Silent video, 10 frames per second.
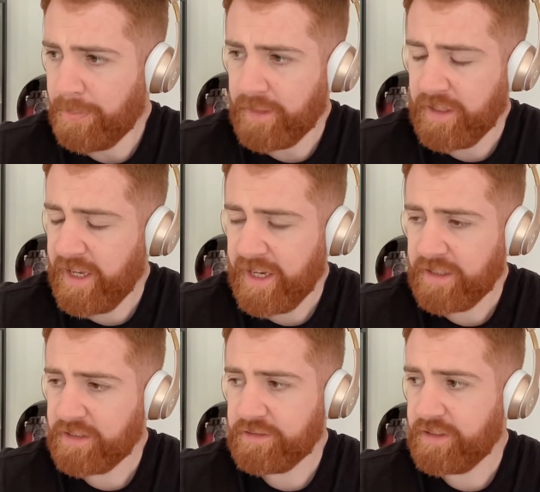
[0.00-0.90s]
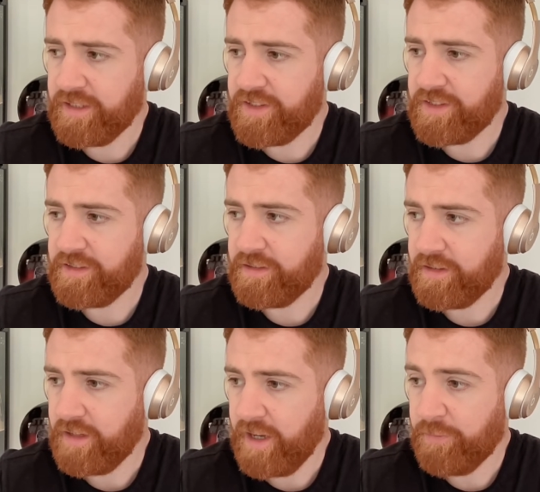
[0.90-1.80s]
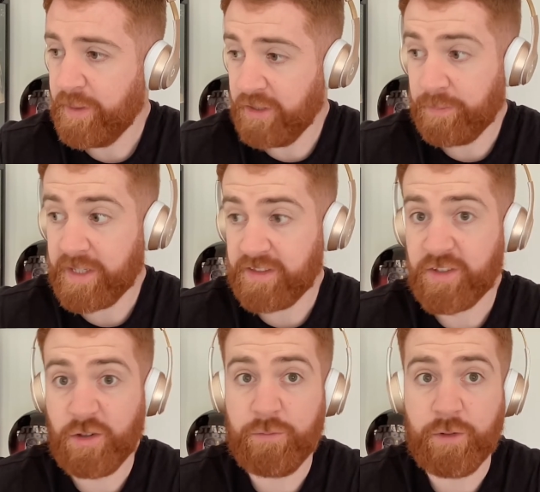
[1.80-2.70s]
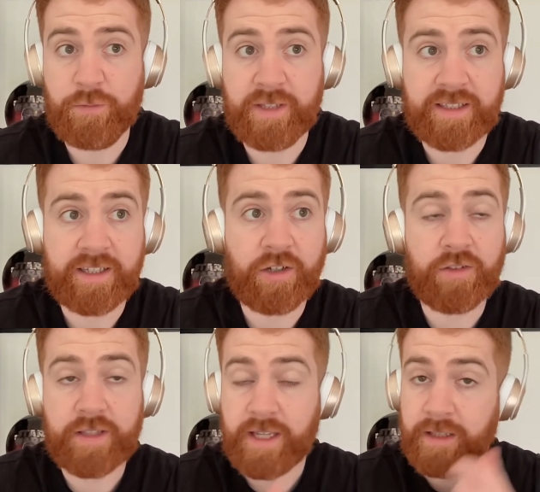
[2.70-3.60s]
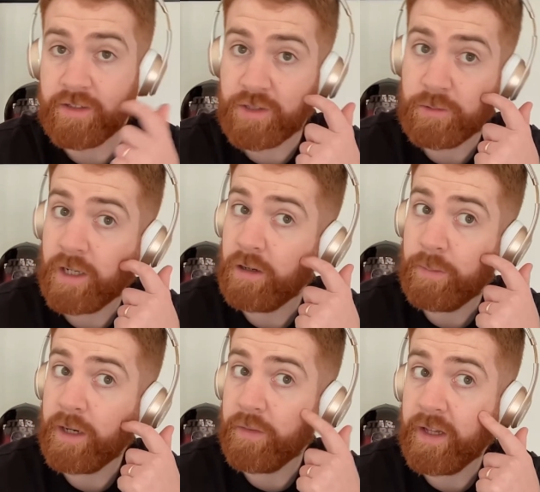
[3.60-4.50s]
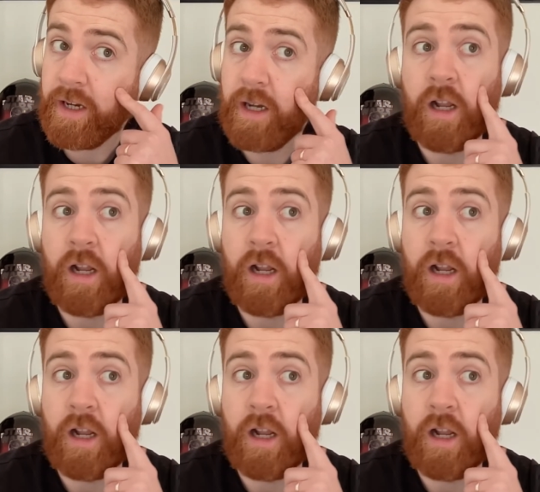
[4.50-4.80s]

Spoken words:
yeah, I built the business off LinkedIn content. There's no doubt about that.